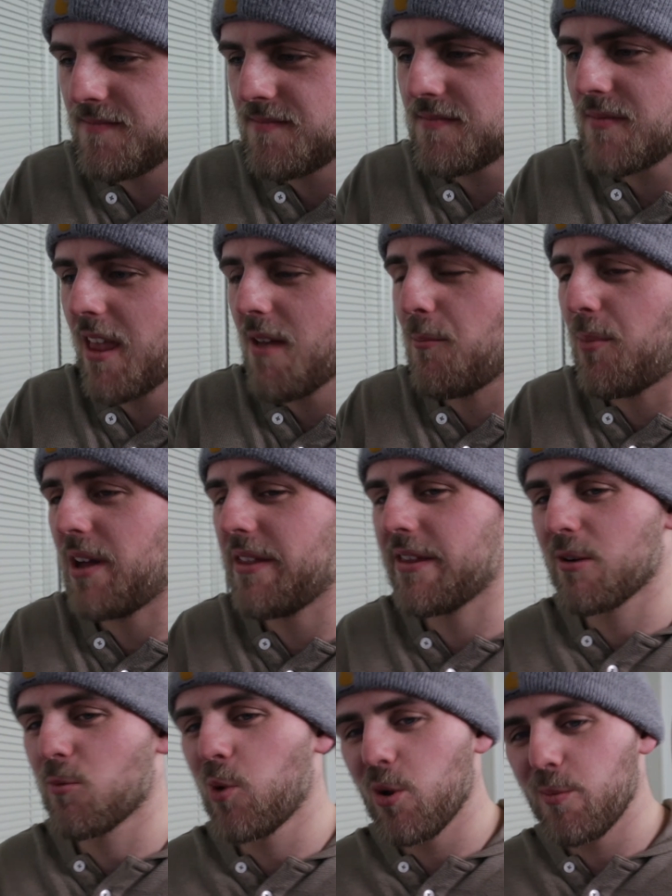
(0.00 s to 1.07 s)
But there
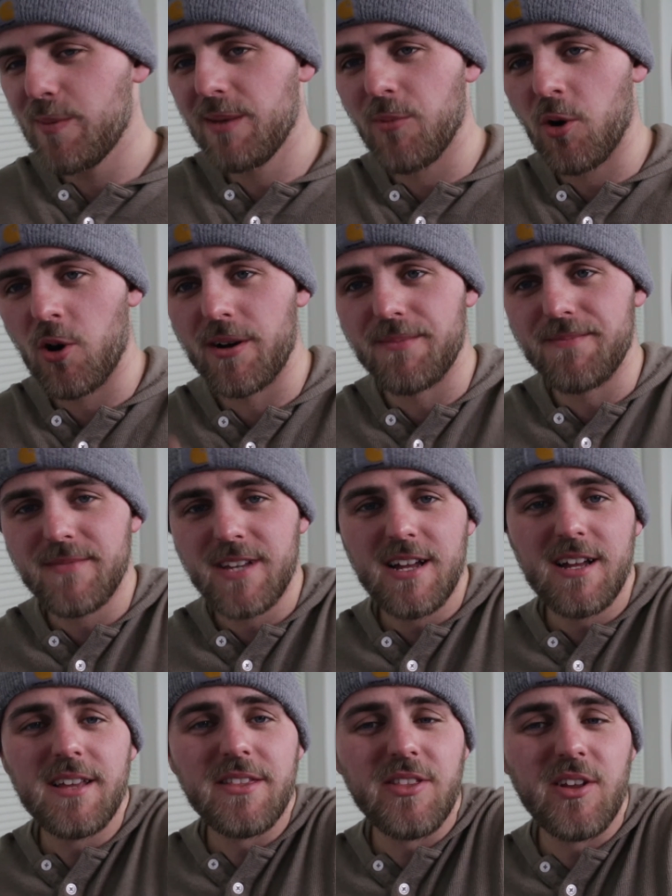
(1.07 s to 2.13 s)
will be more.
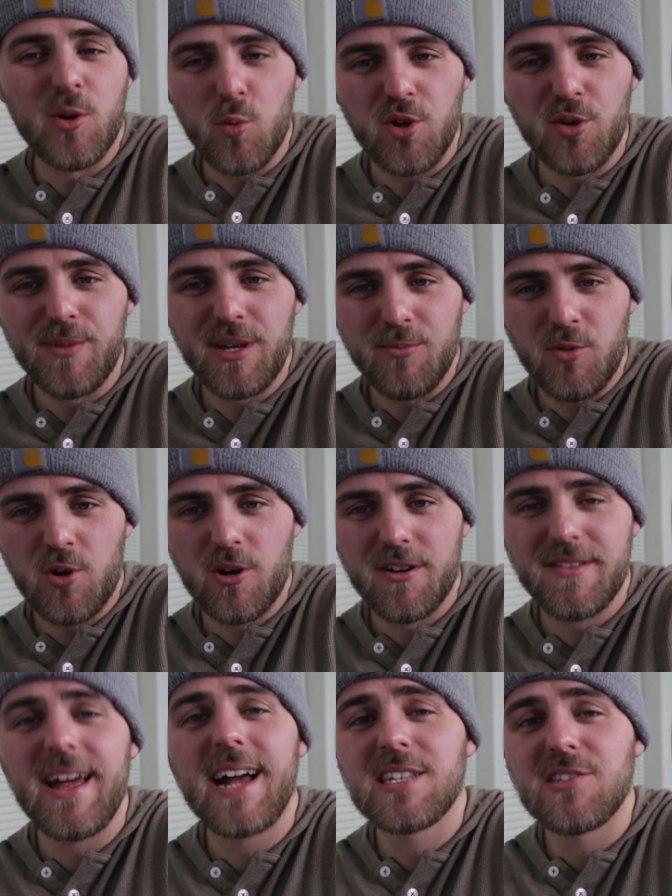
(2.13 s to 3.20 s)
There will be more,
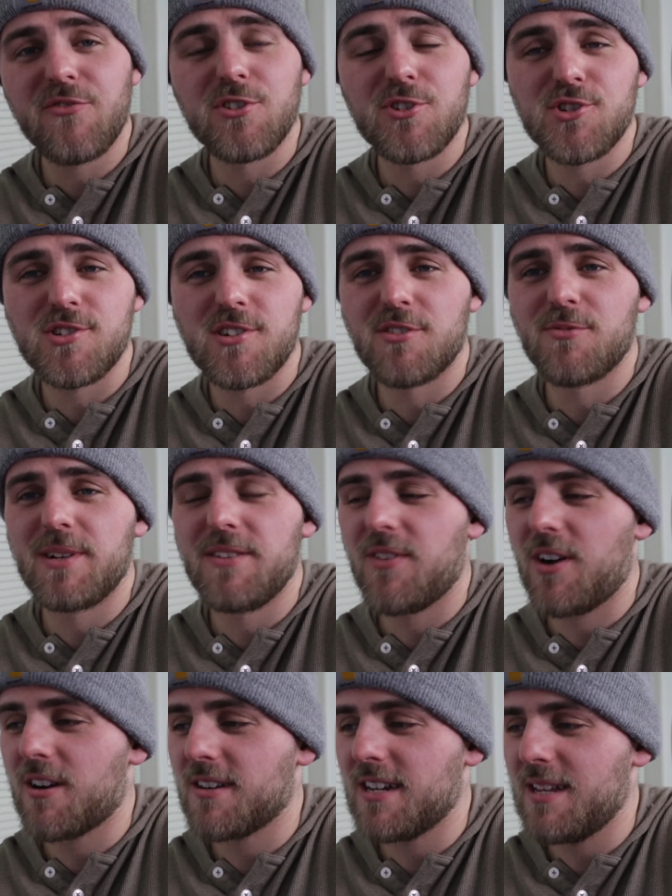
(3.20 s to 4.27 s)
that's for sure. We've
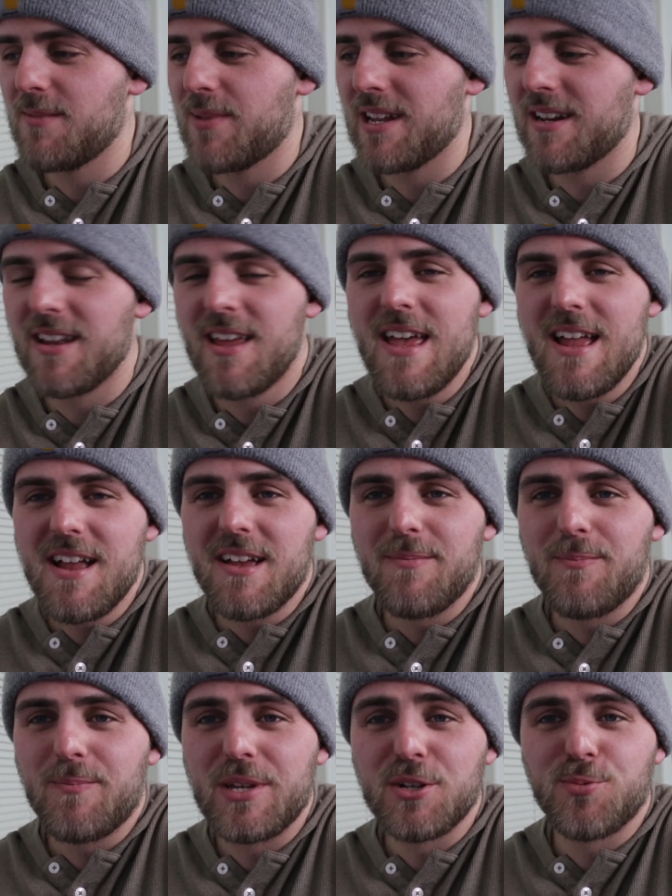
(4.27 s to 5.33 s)
already been
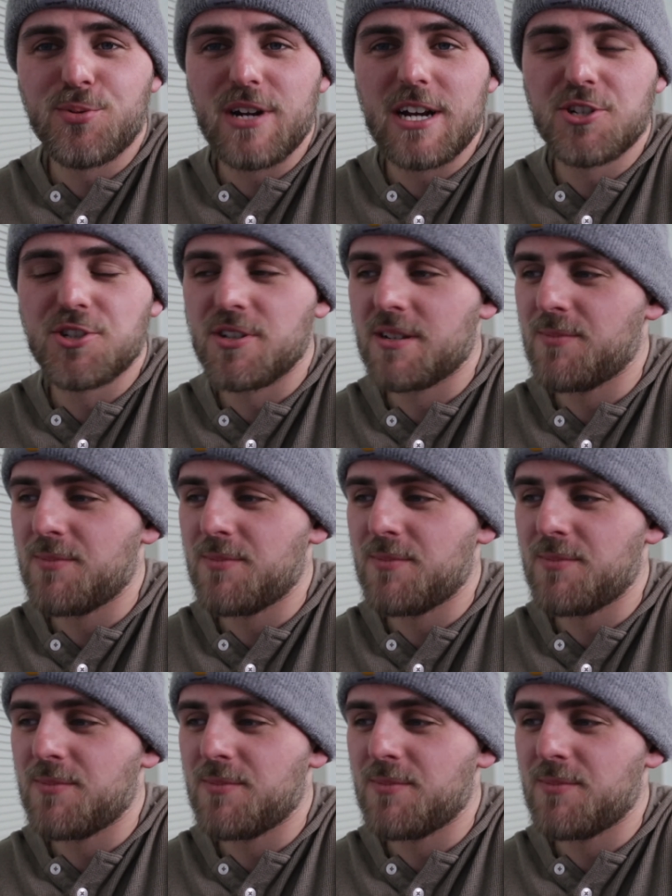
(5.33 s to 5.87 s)
peer pressuring me